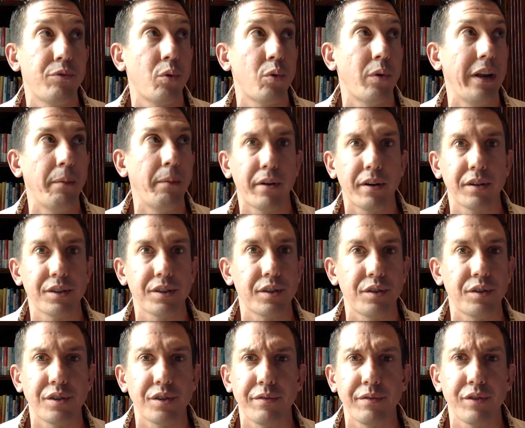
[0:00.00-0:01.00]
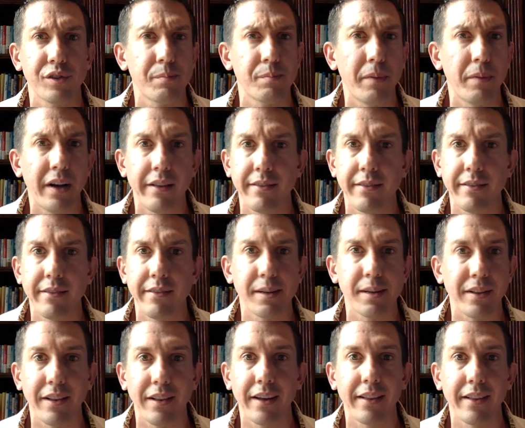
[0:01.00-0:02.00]
20 personals her first month,
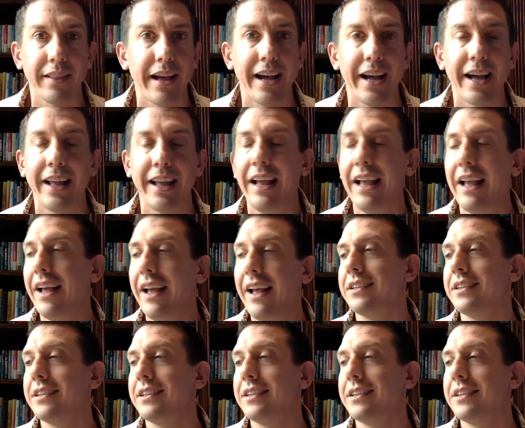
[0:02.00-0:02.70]
something like that.